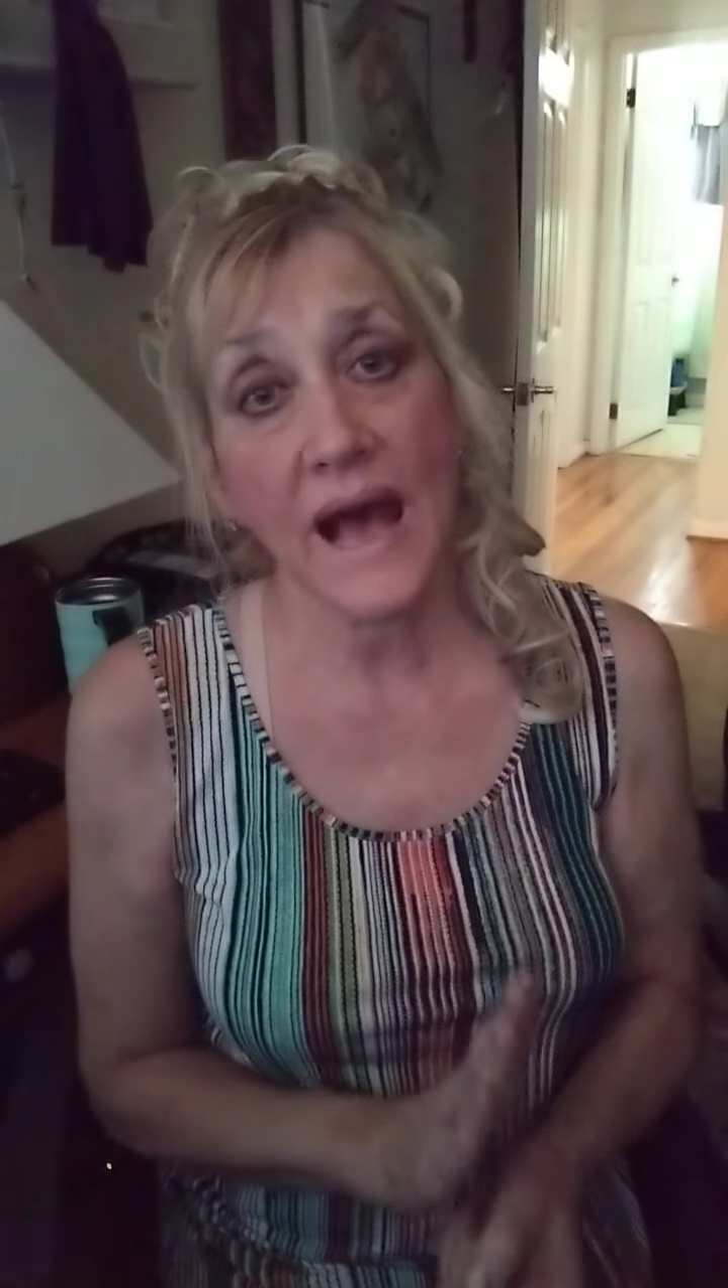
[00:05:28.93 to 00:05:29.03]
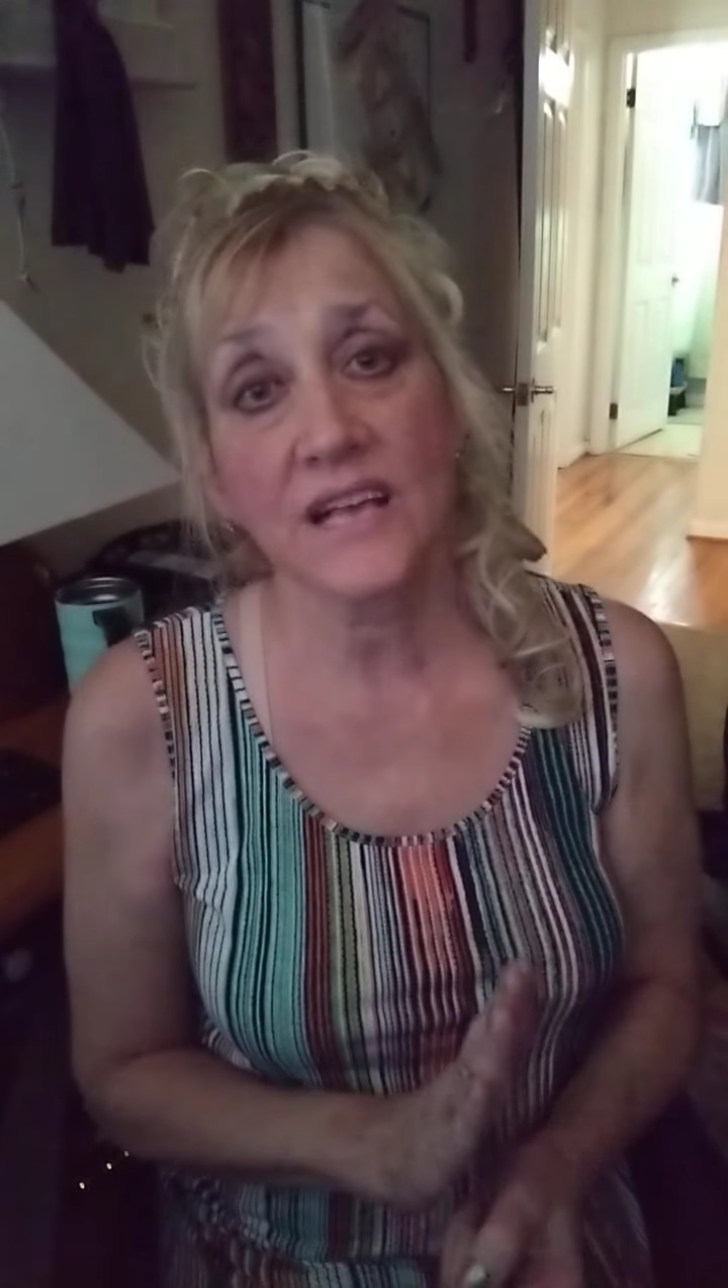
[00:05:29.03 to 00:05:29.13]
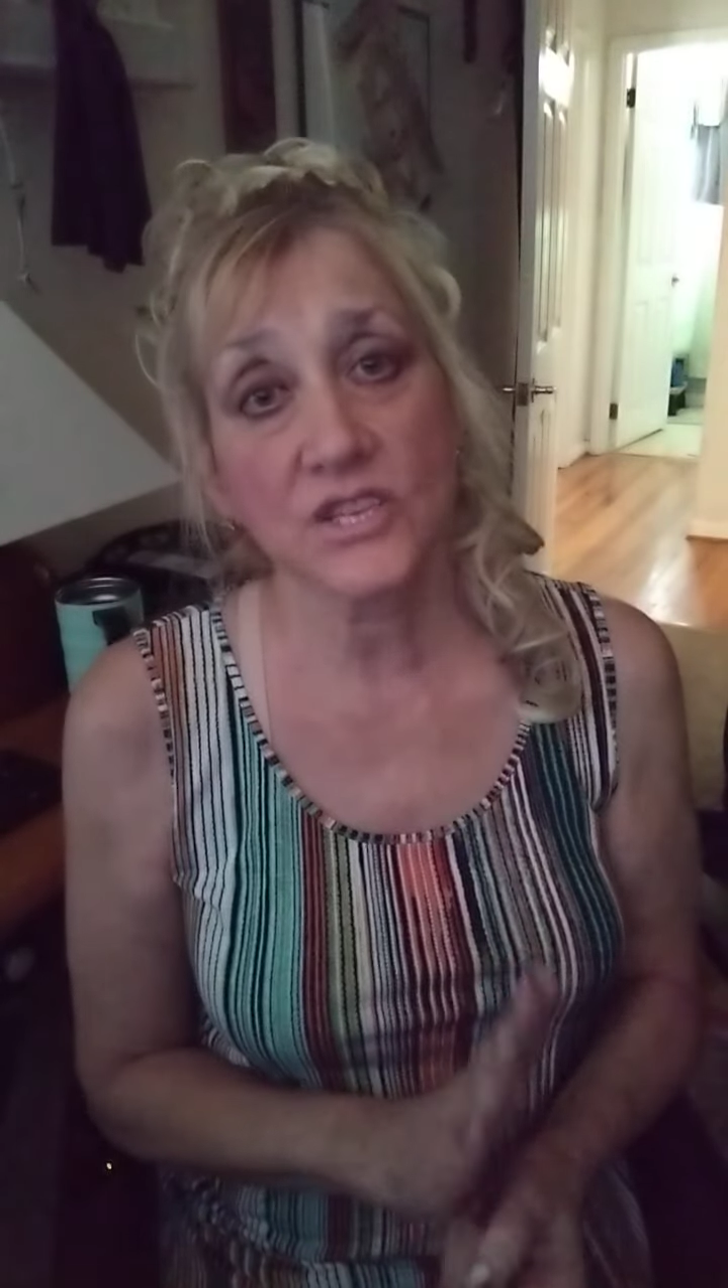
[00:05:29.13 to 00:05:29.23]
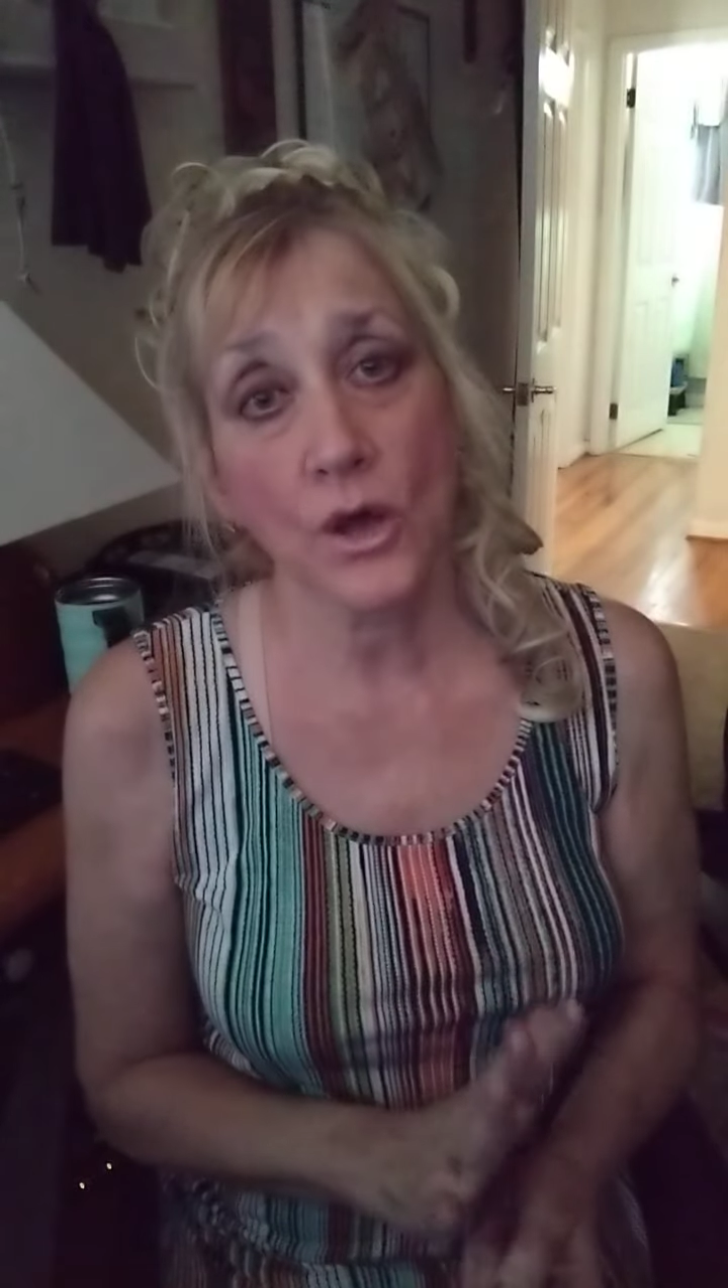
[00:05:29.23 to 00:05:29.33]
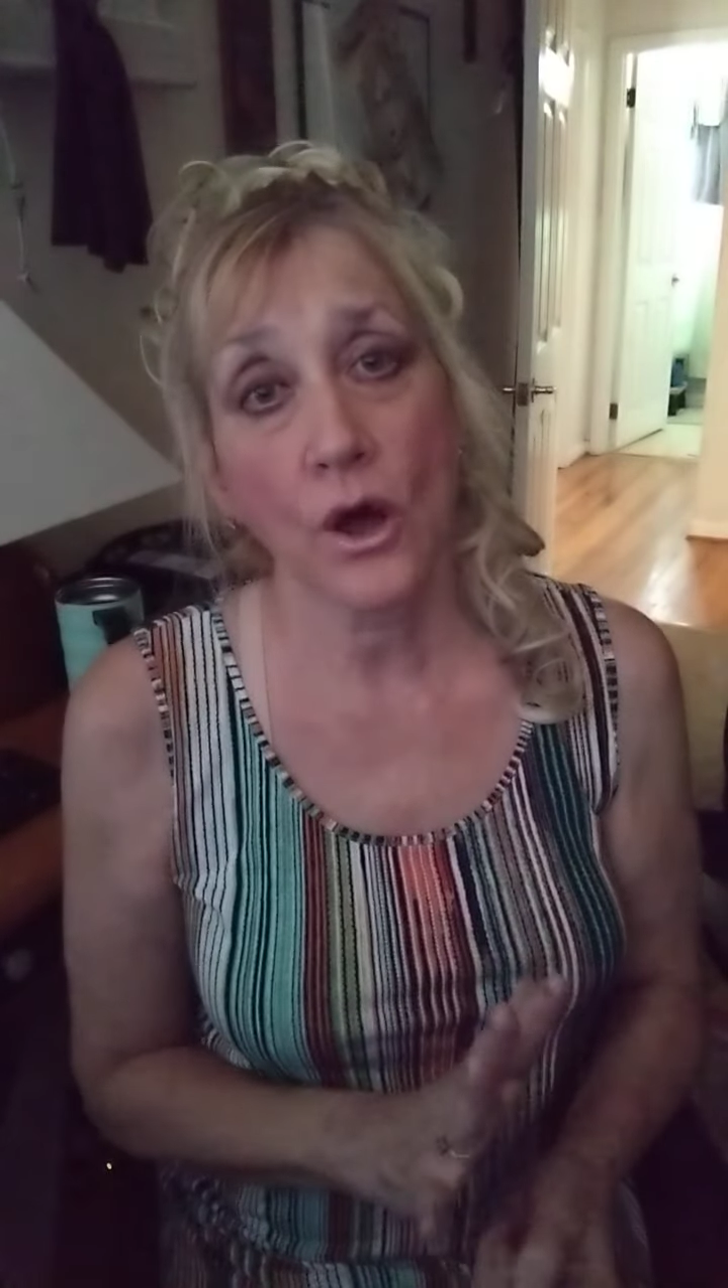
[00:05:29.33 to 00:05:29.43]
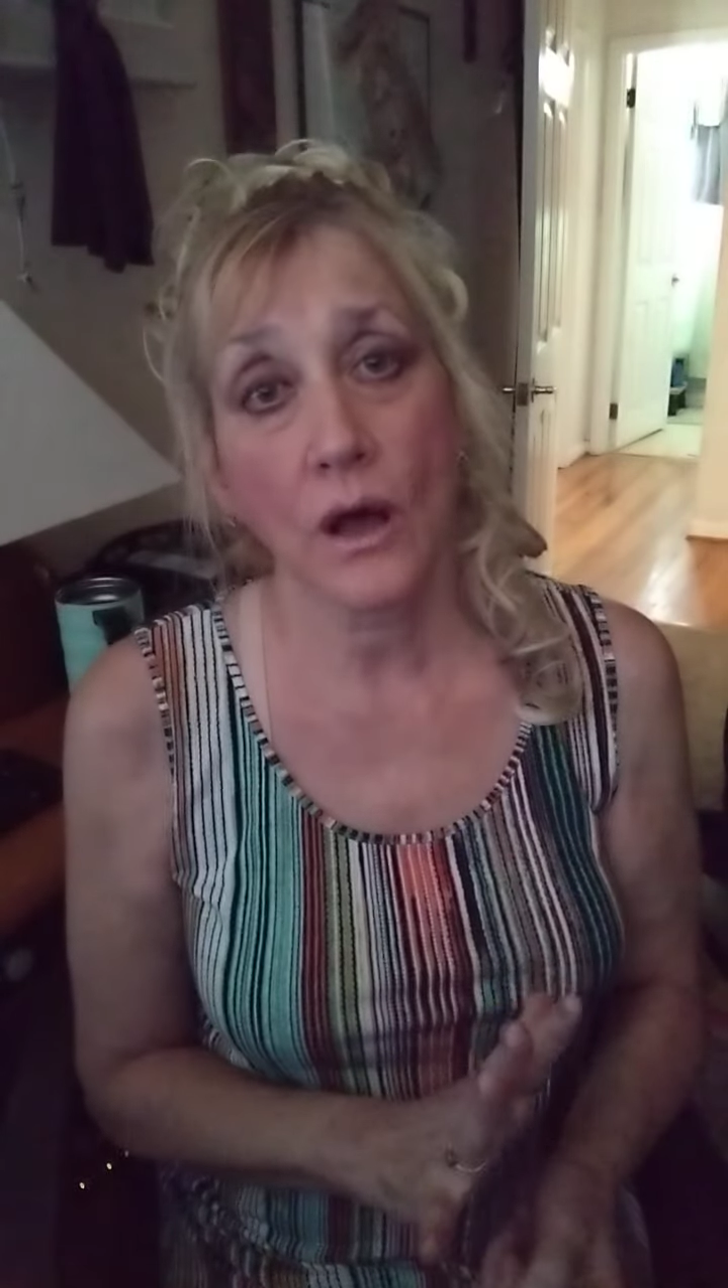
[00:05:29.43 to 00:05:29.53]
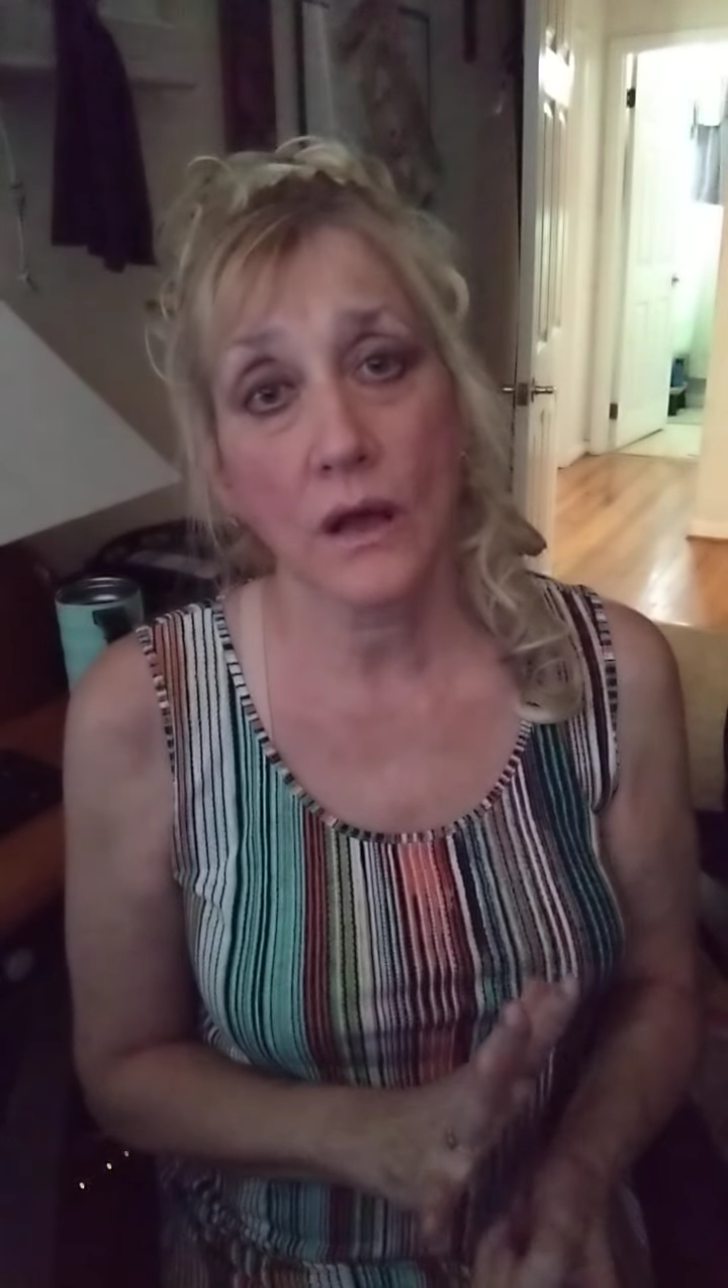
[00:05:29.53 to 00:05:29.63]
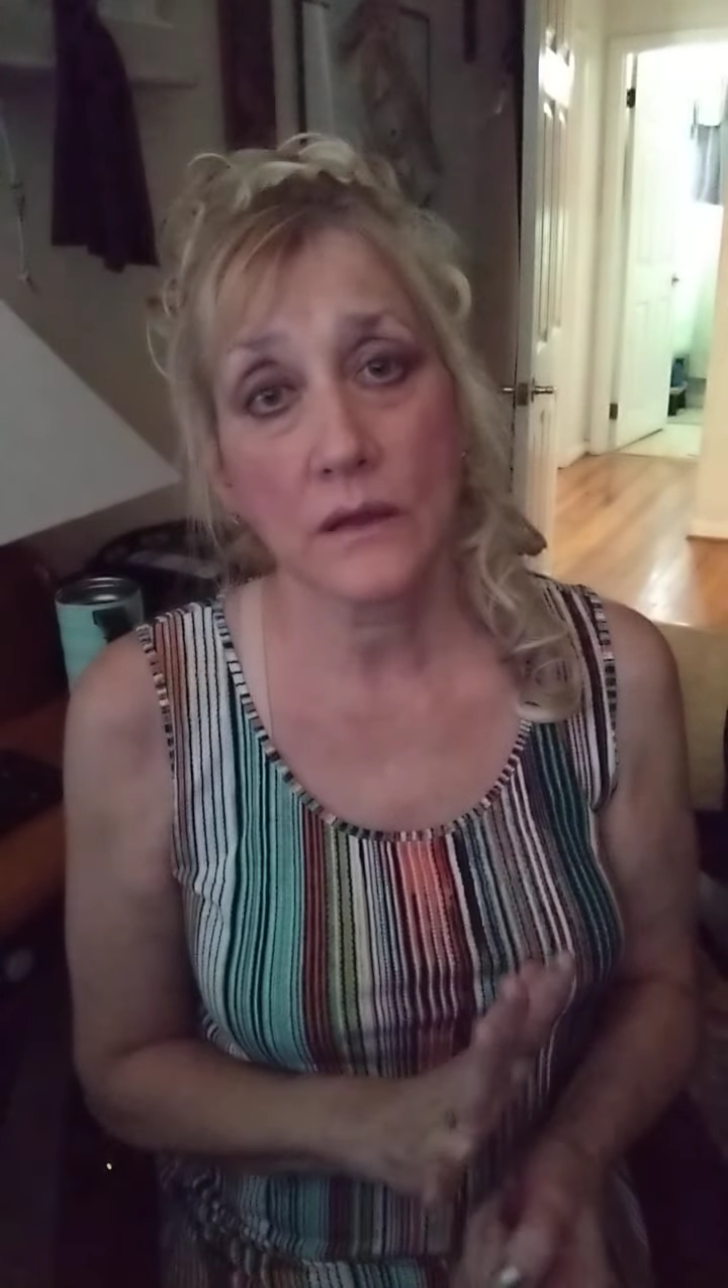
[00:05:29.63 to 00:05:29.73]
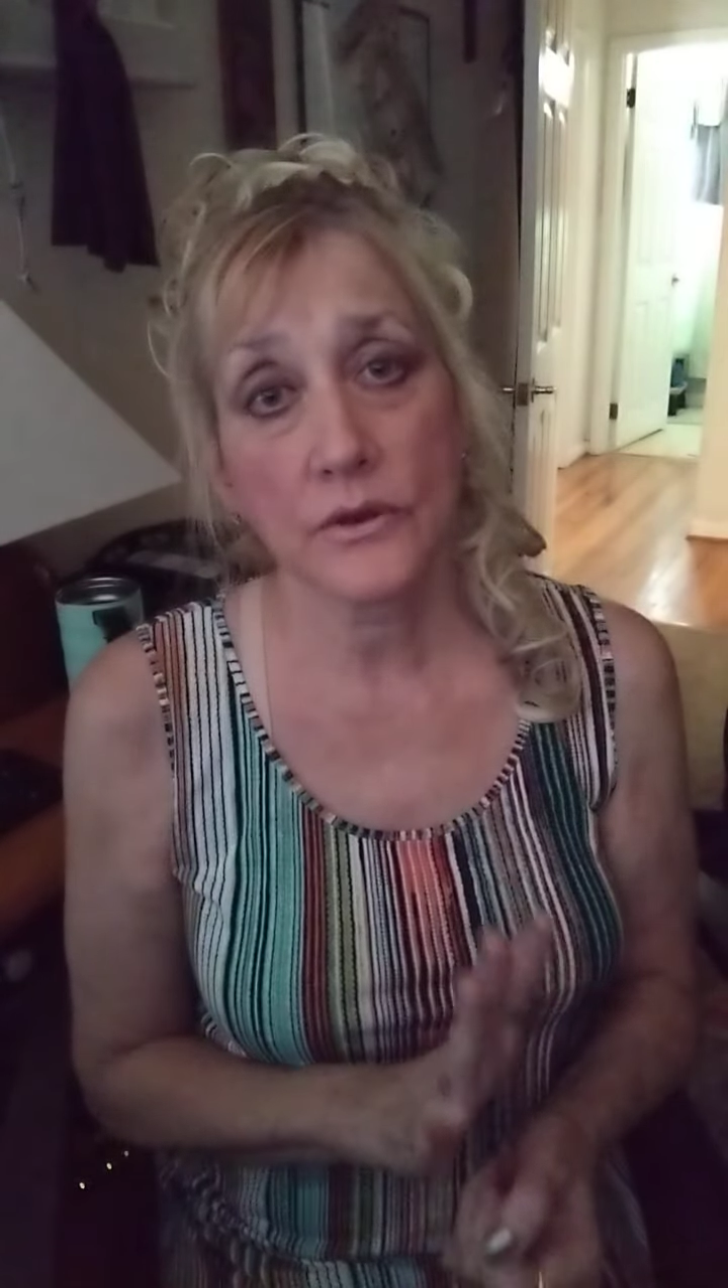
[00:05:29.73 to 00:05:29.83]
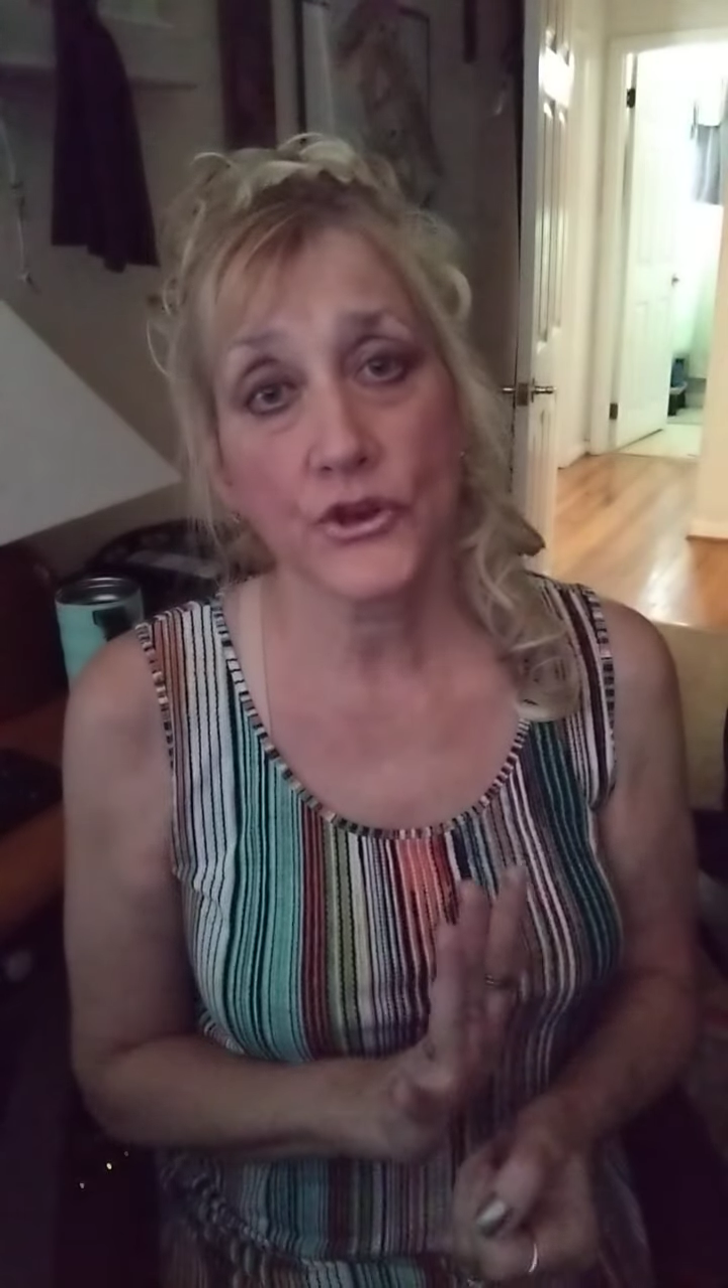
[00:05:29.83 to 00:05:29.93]
pass
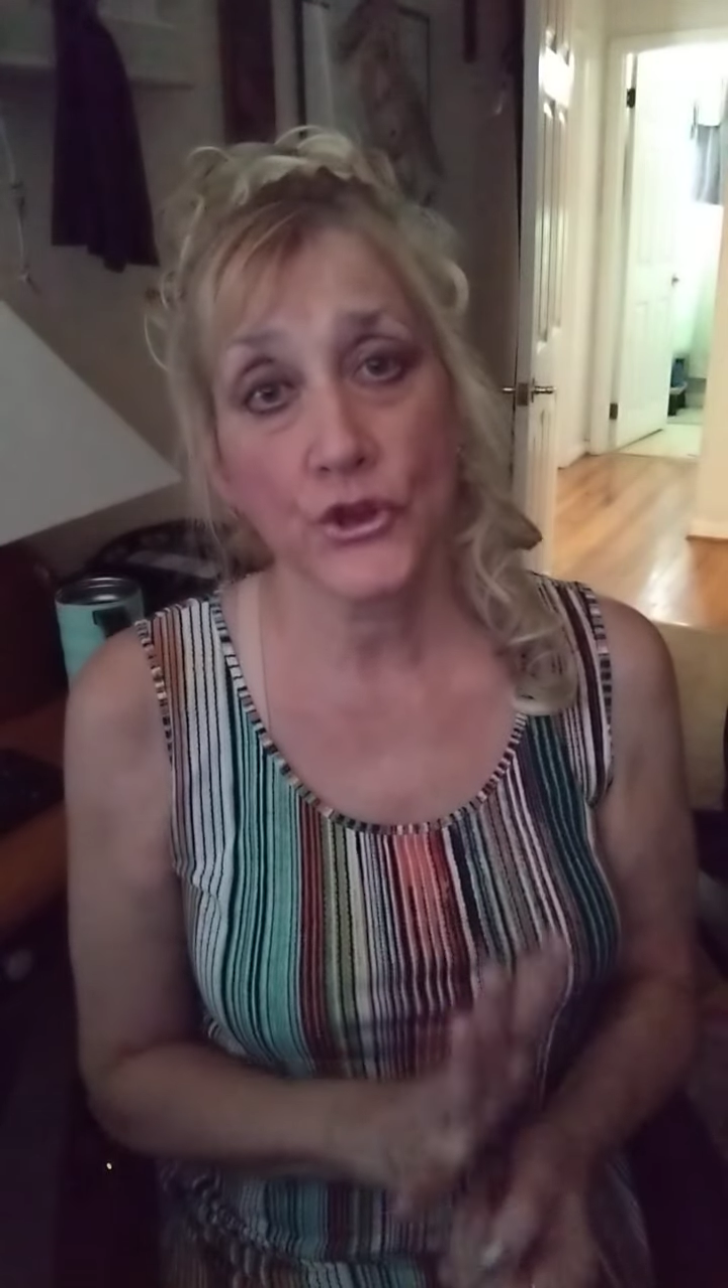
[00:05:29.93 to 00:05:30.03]
on